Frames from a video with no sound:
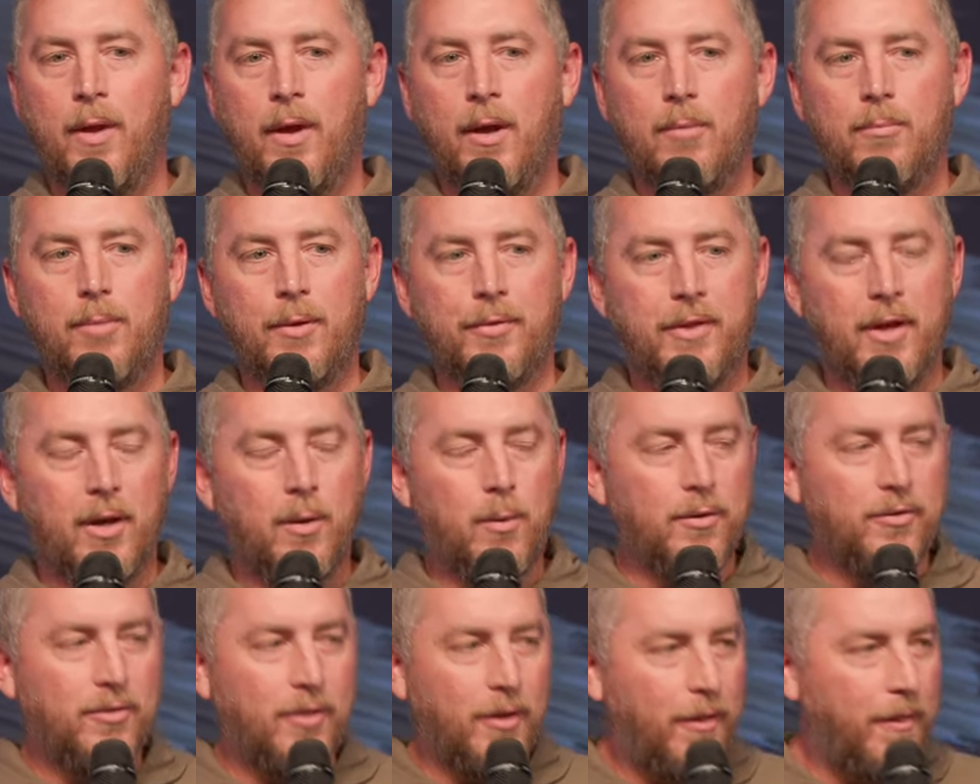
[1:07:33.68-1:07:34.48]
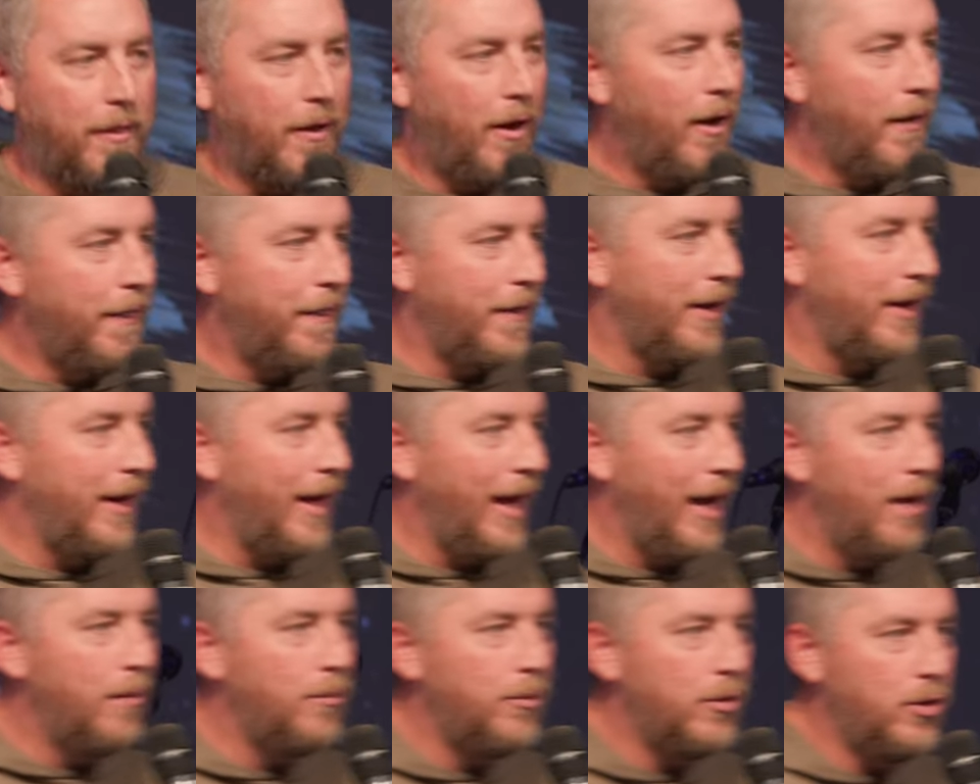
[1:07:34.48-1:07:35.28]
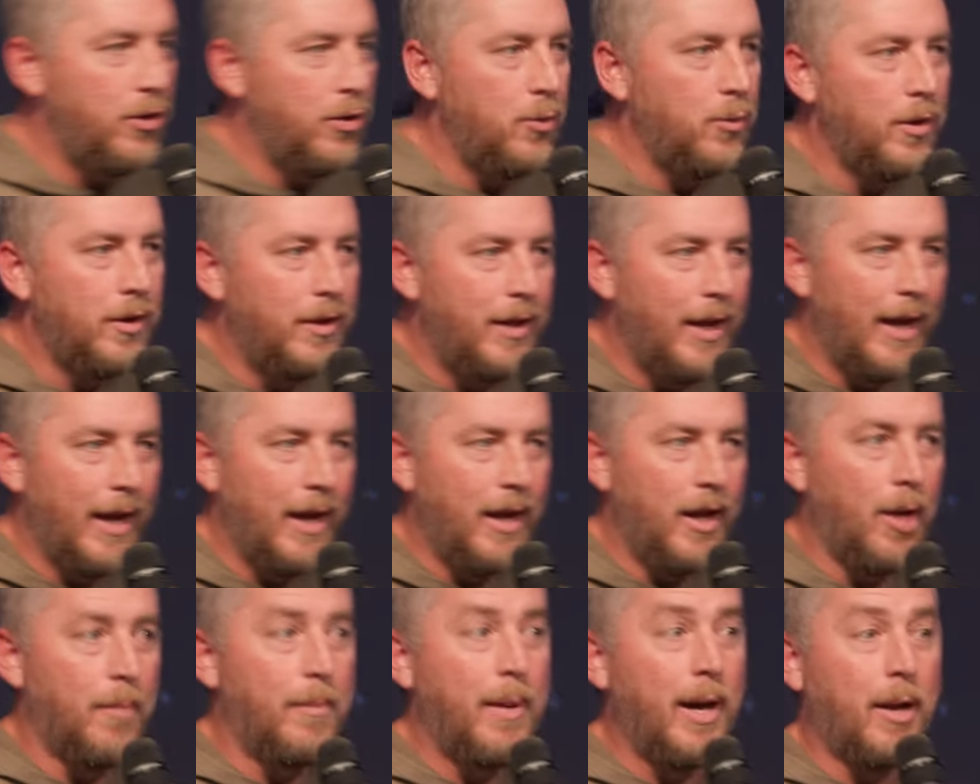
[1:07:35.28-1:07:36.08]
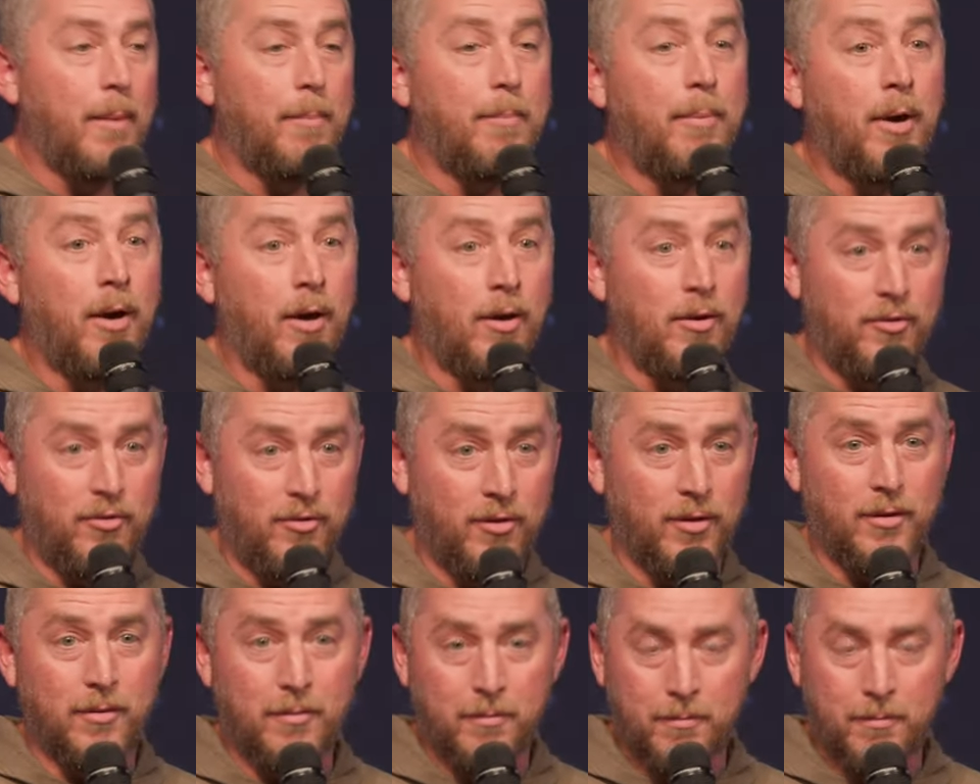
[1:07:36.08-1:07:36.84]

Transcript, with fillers: But there was a thought that came to you today about a person.